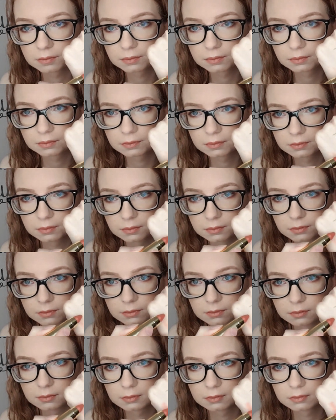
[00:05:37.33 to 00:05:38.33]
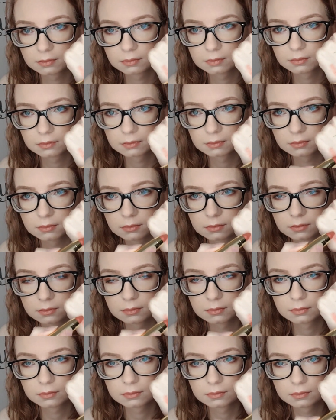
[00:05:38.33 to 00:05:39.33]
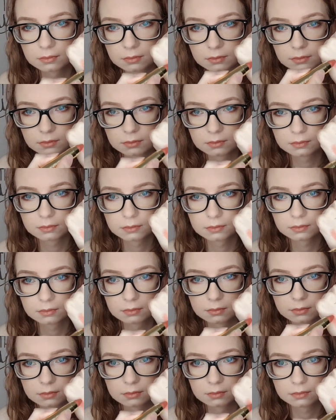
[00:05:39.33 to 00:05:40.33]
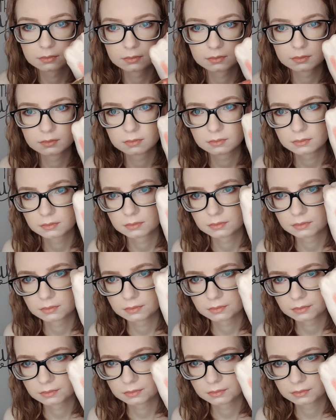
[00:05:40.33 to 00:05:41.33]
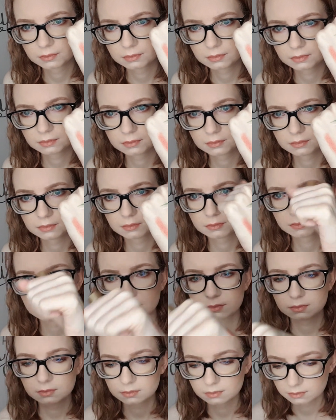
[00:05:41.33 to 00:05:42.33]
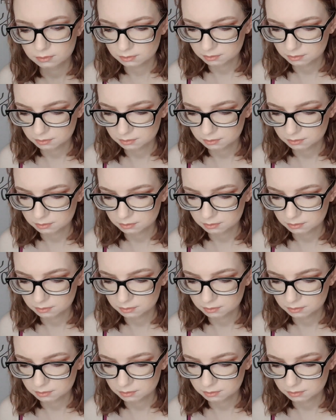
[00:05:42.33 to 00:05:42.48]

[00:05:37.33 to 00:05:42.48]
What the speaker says: Nobody speaks.